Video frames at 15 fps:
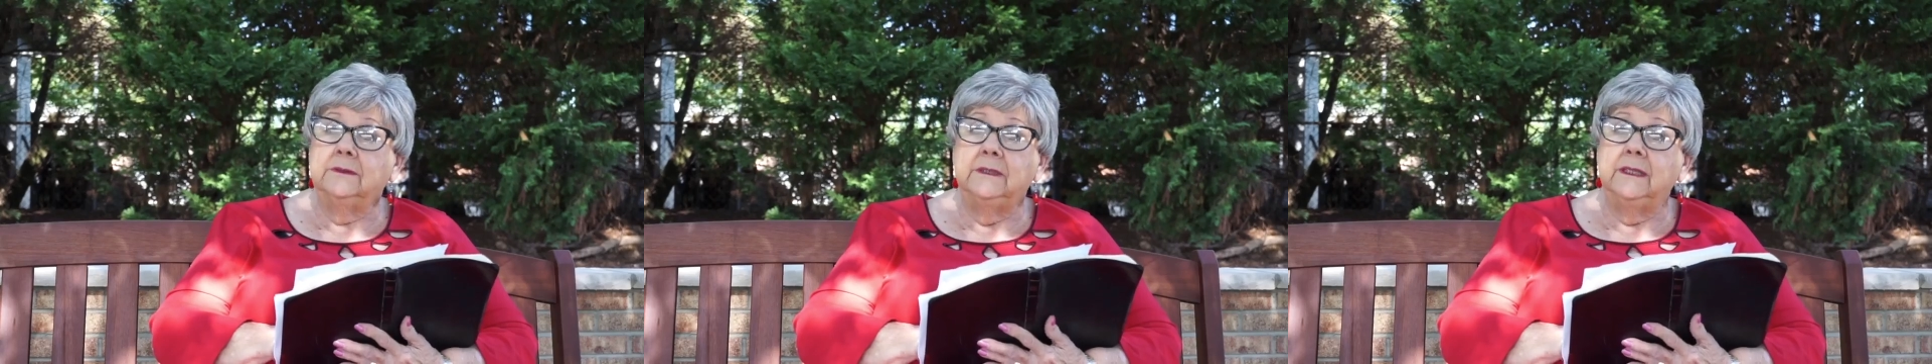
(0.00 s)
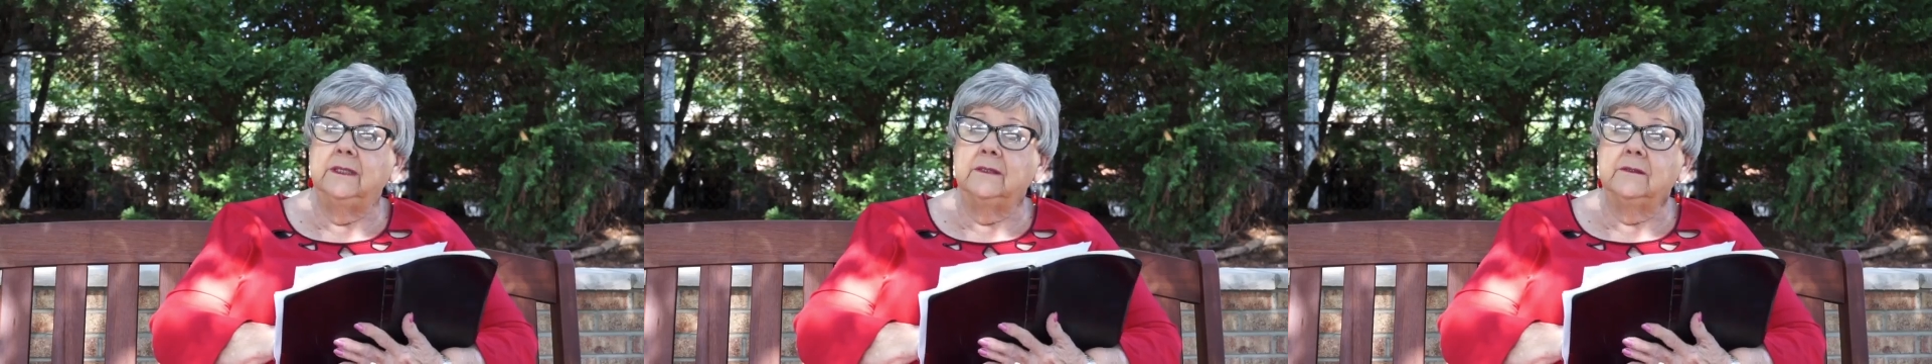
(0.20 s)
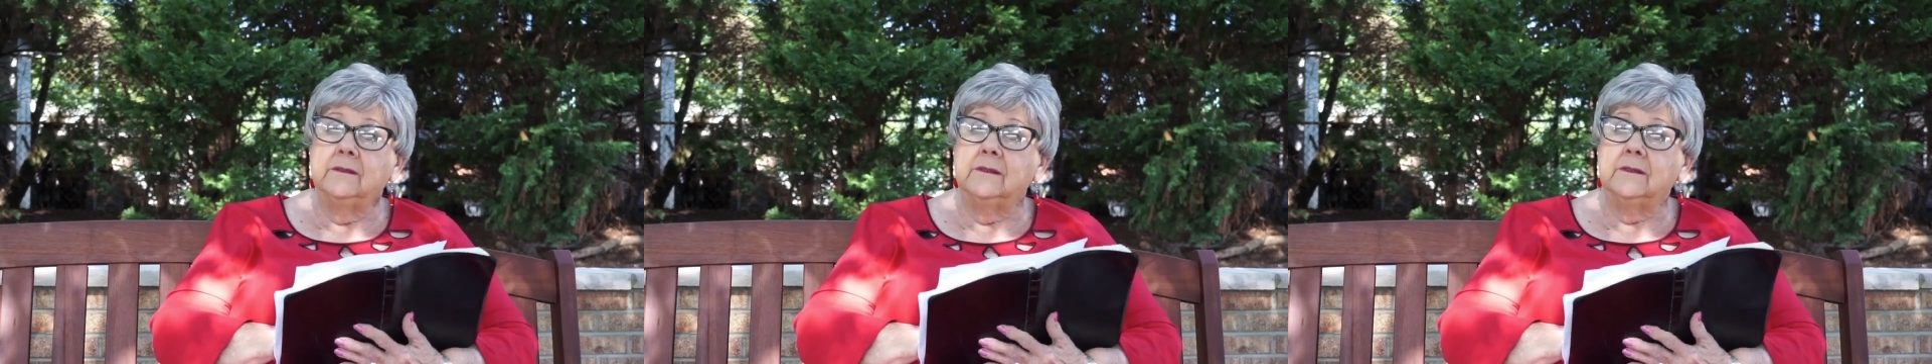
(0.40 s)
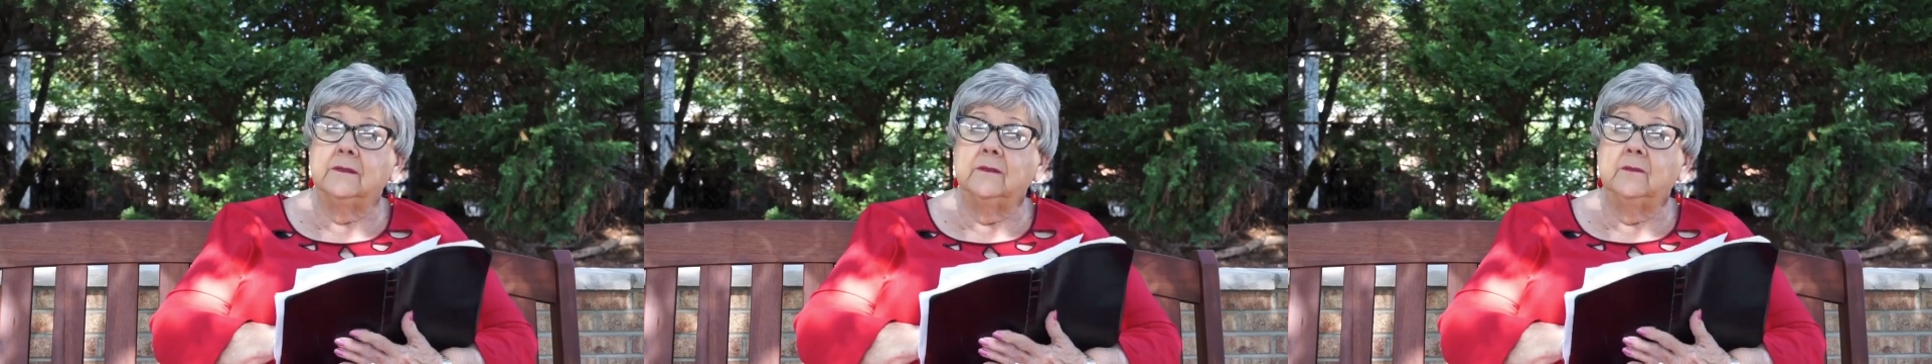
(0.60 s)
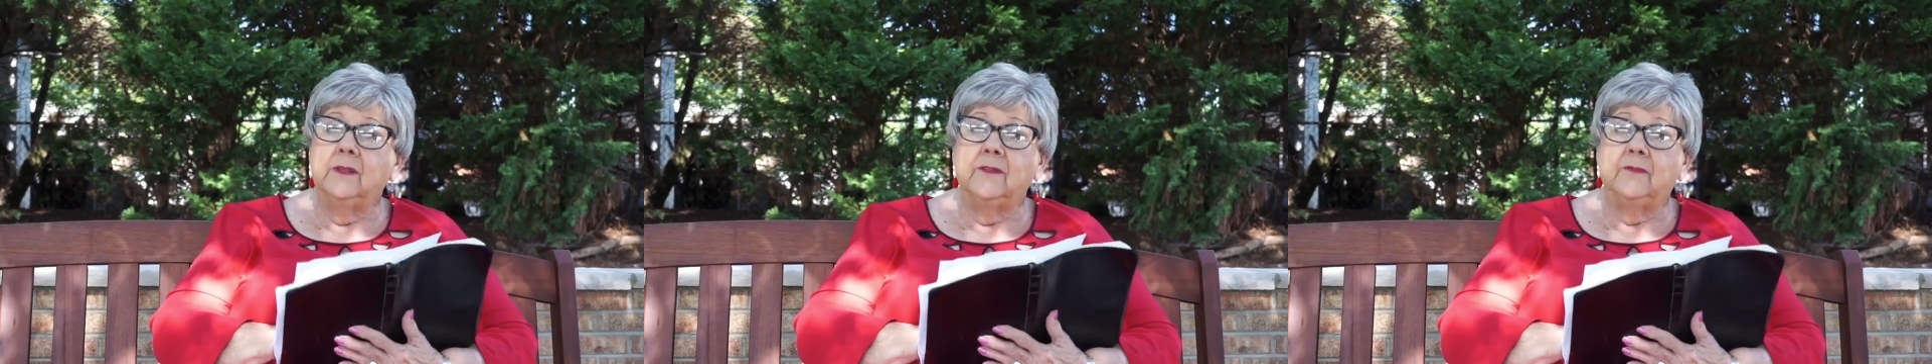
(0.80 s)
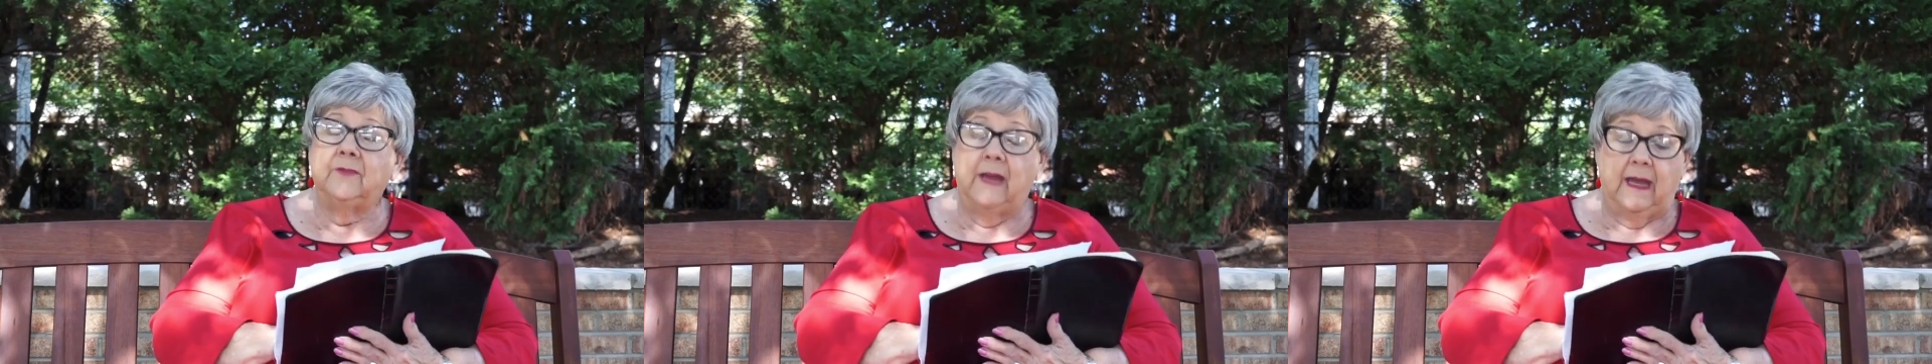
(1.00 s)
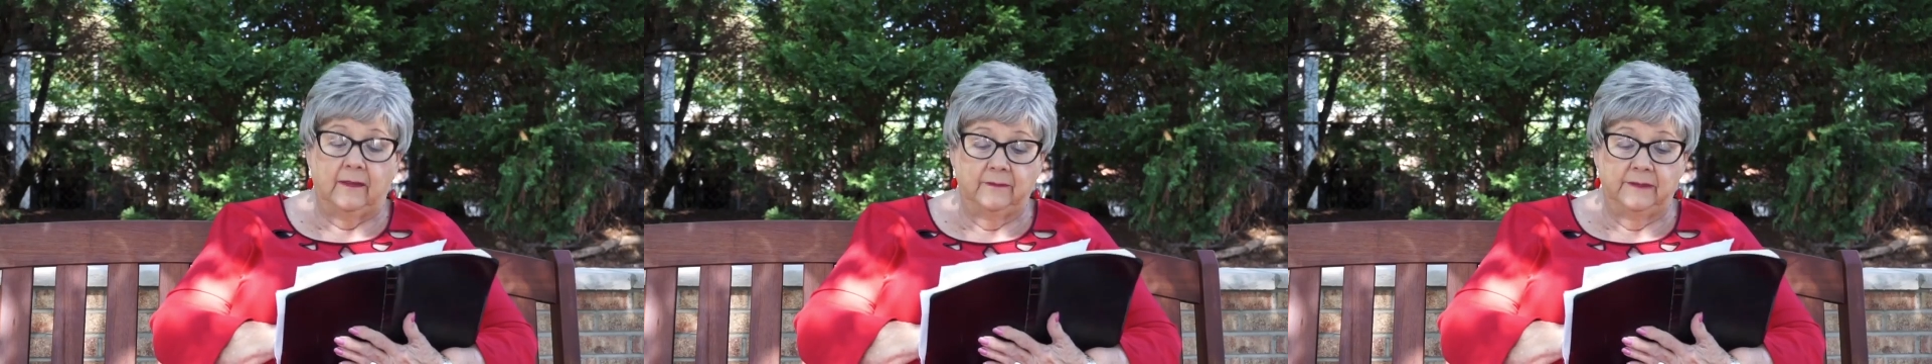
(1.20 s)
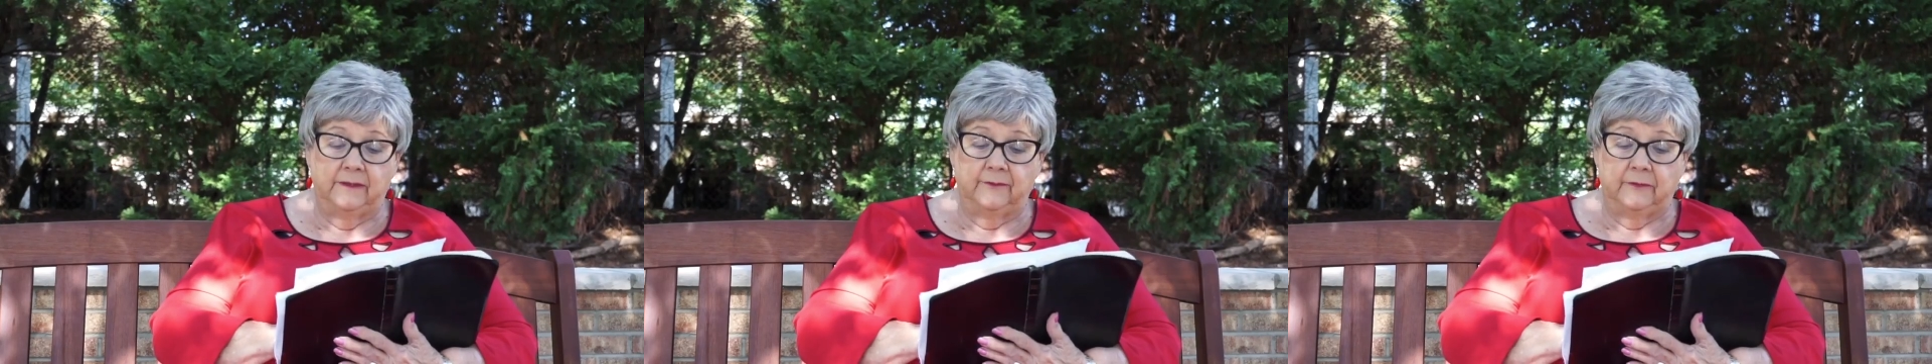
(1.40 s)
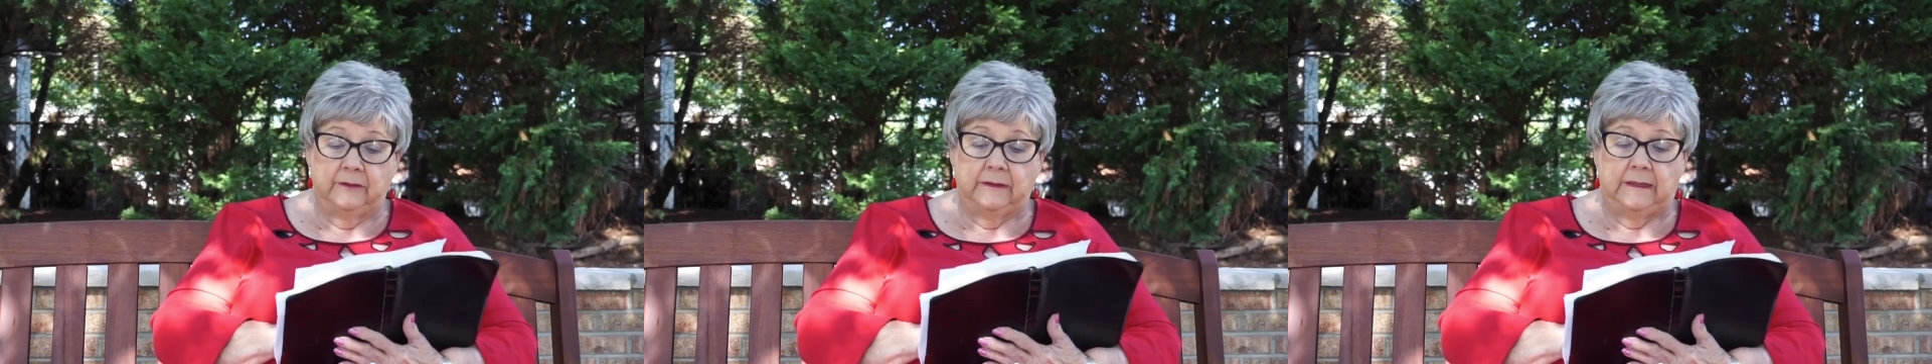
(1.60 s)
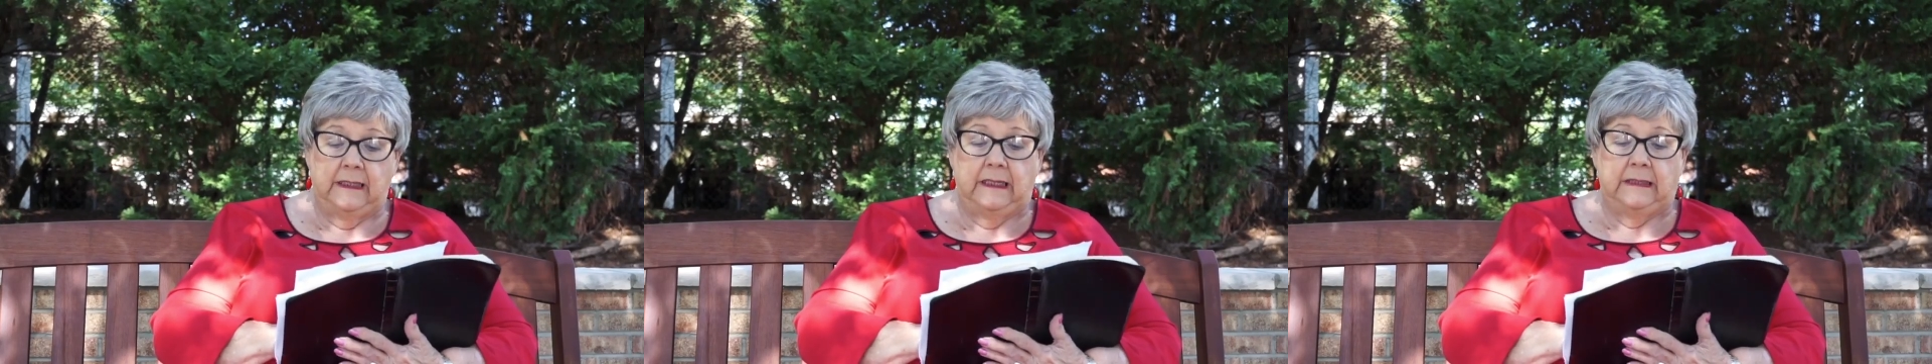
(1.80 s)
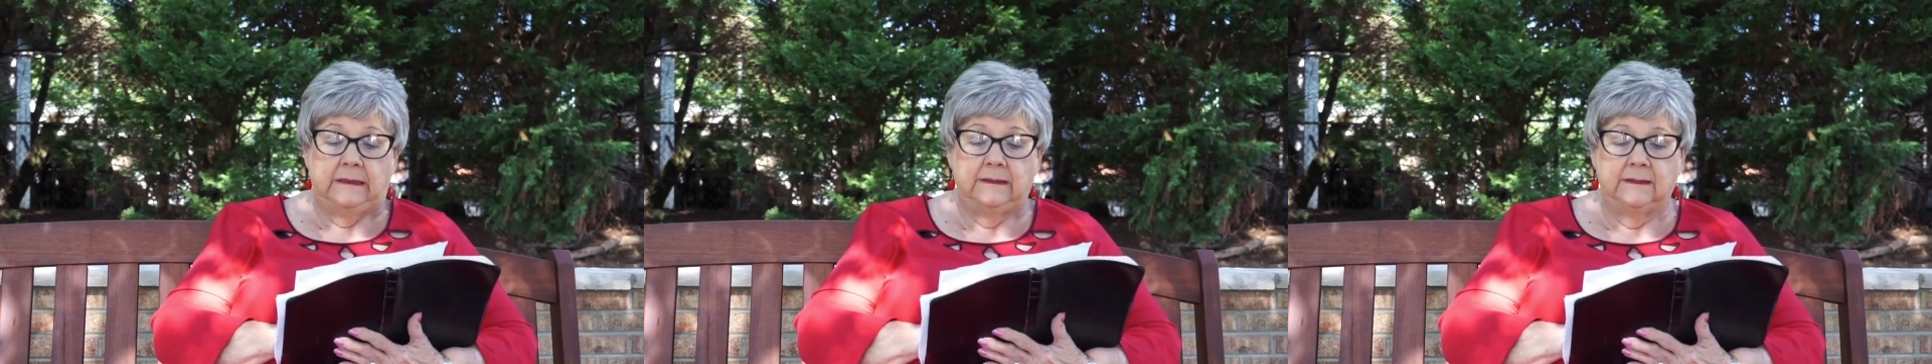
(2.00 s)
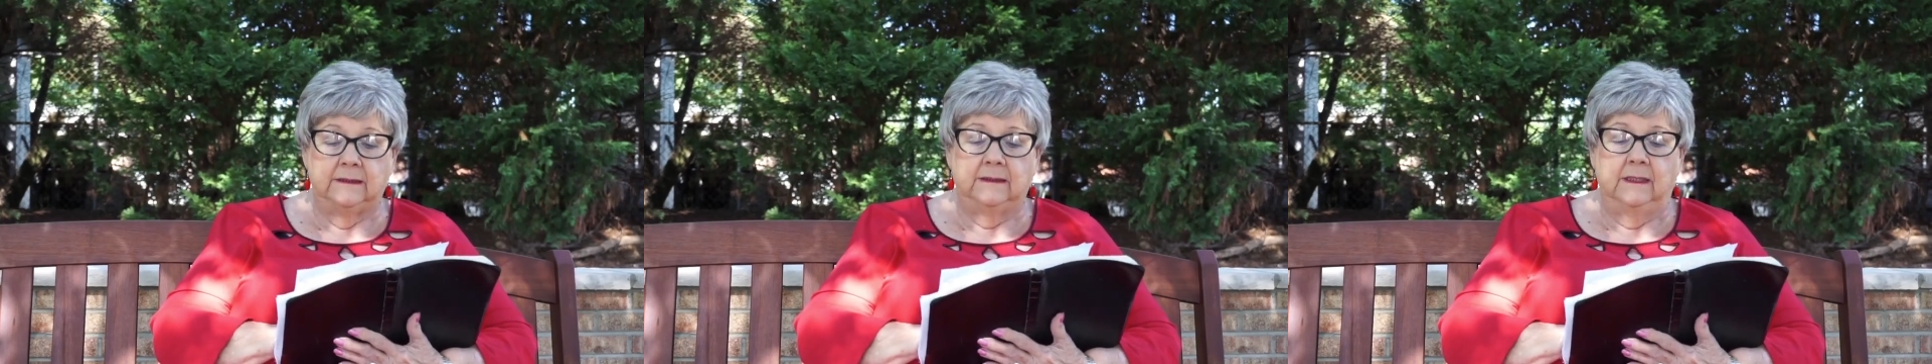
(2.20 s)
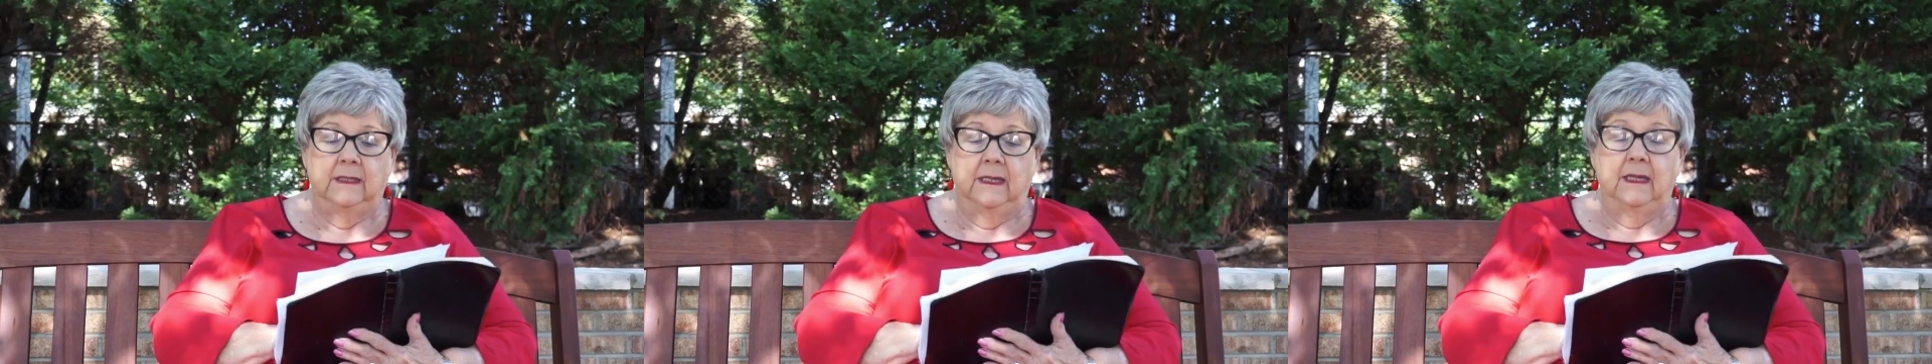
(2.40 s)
deals with 5 different kings.